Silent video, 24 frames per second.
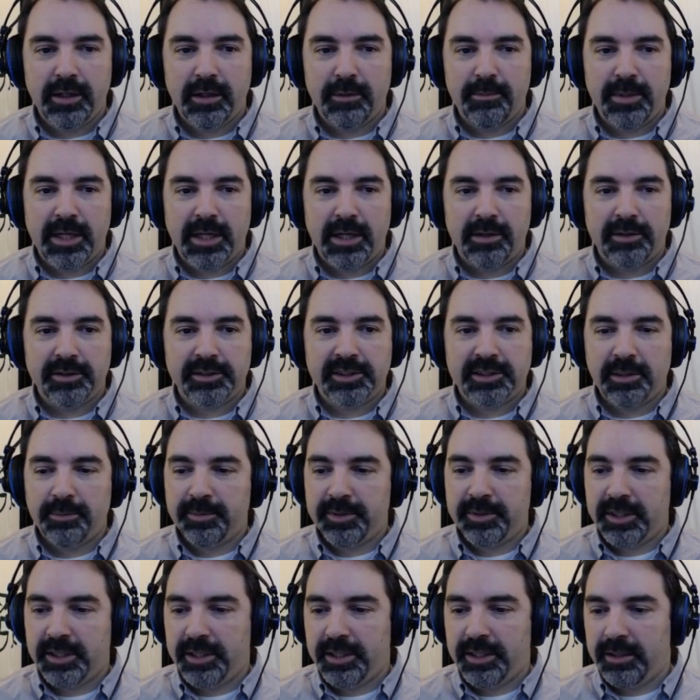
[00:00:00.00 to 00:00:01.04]
about
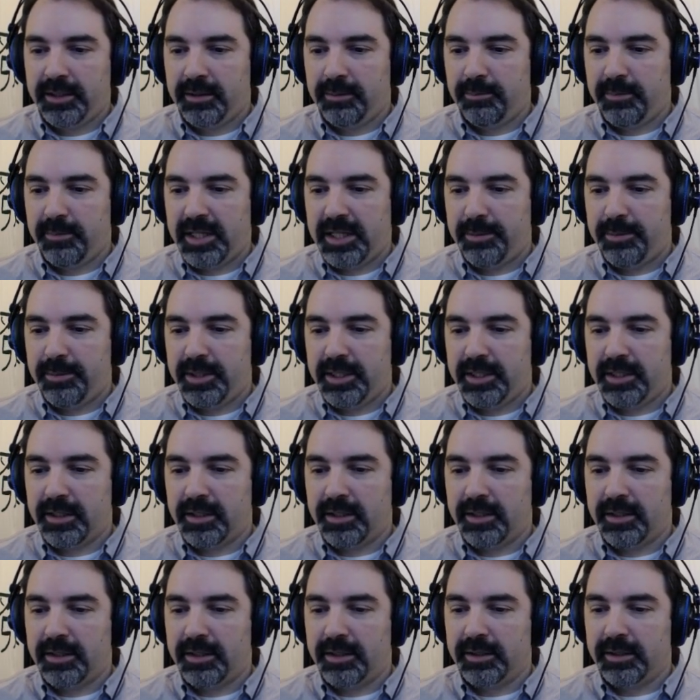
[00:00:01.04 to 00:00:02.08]
something maybe
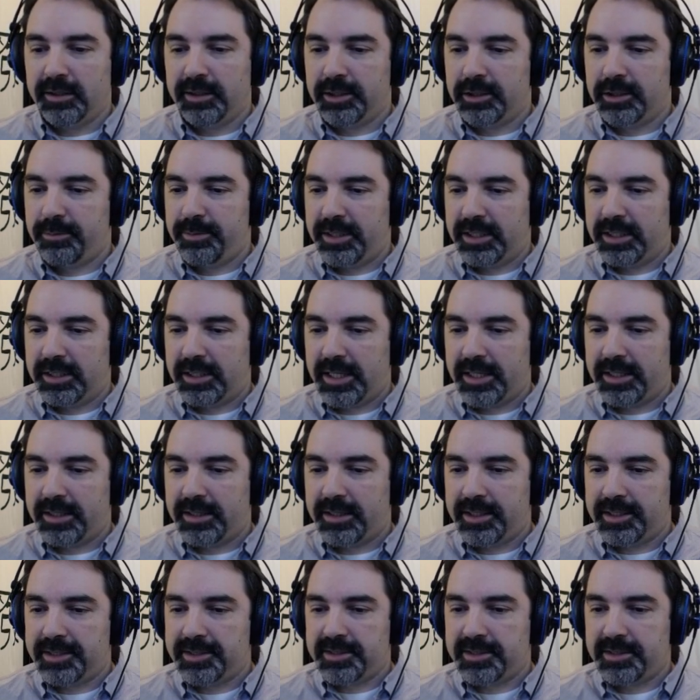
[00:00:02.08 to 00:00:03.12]
a little bit like
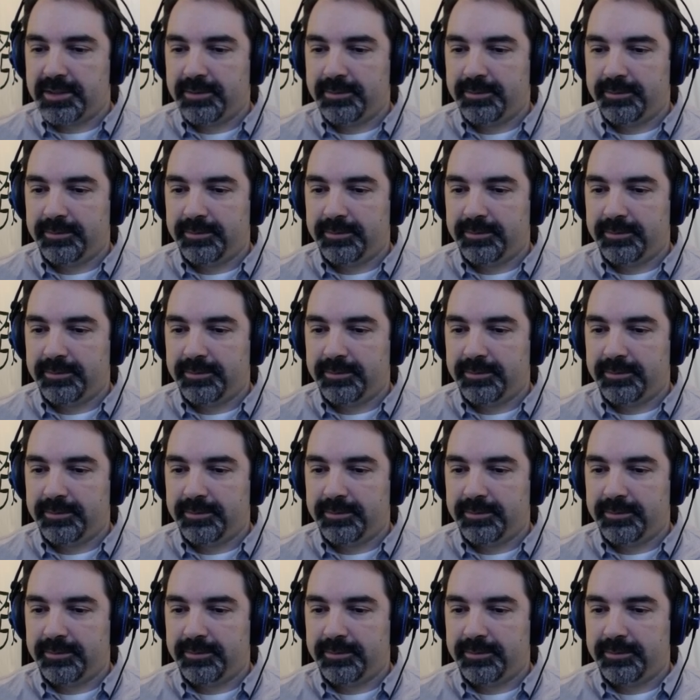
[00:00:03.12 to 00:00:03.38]
this.